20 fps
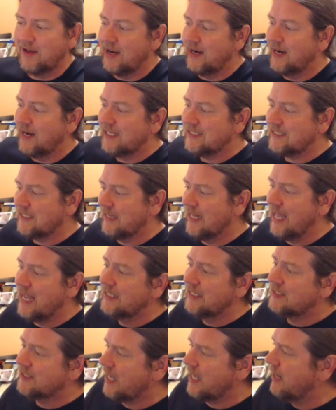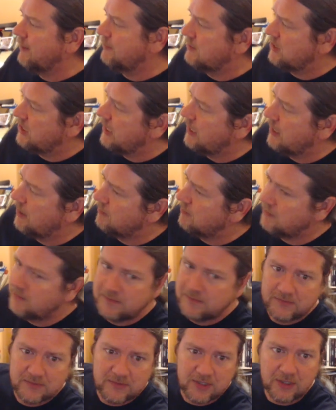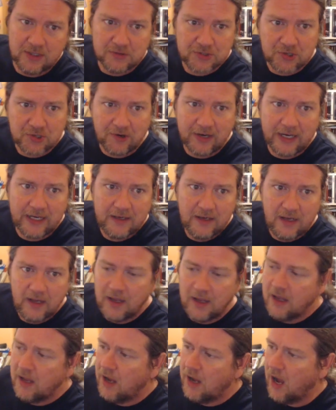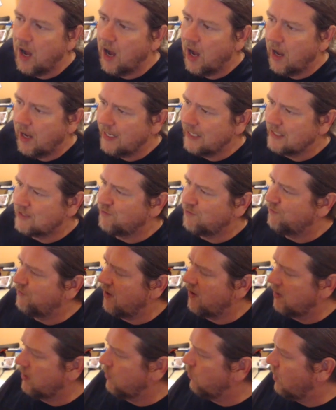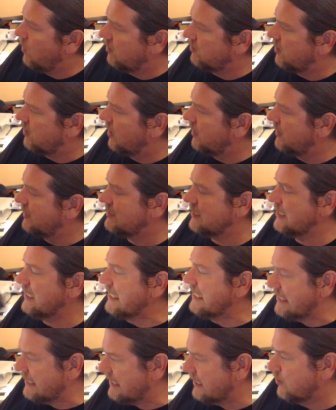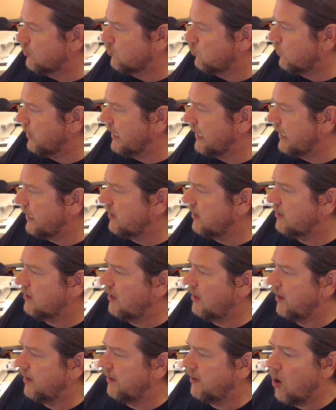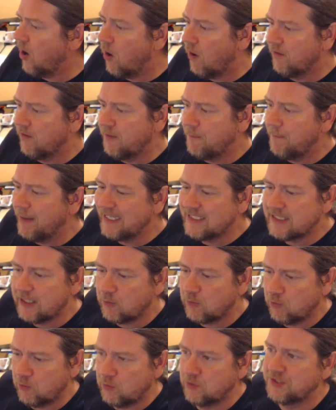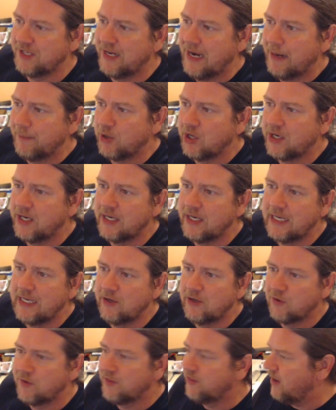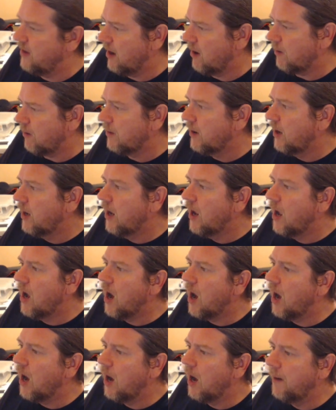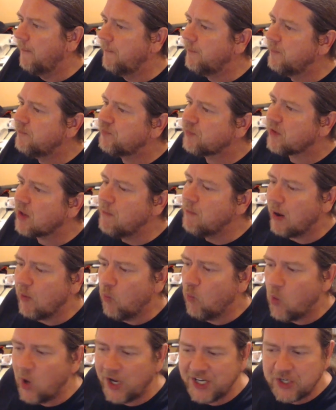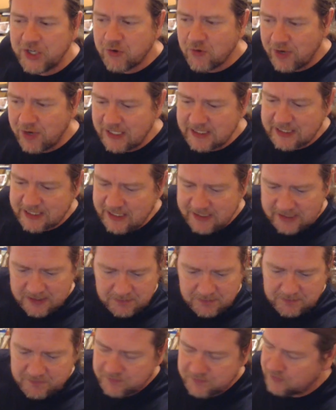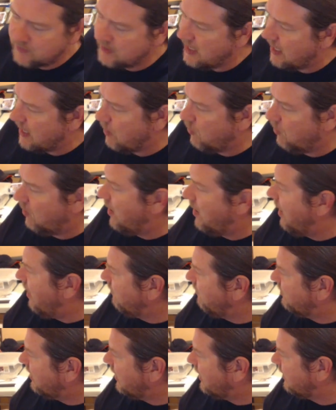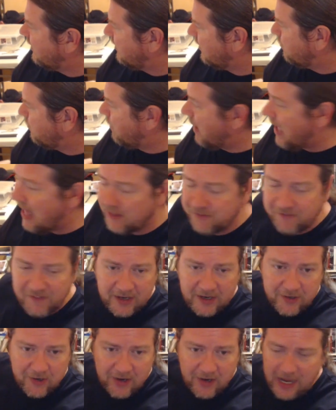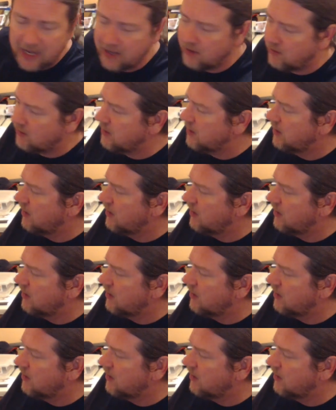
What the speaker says: a nice landscape GM, screen. It's very well done. It's easy to read, and all the basic rules that I'm going to need are there. My one criticism that I will have that I think Pathfinder nailed